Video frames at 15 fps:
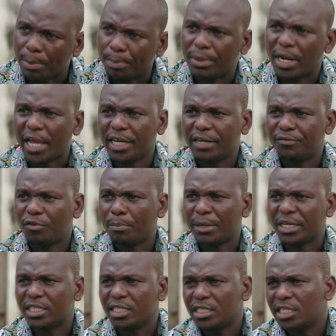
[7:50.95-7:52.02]
applied for
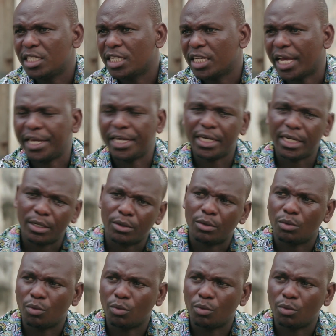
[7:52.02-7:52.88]
patenting, and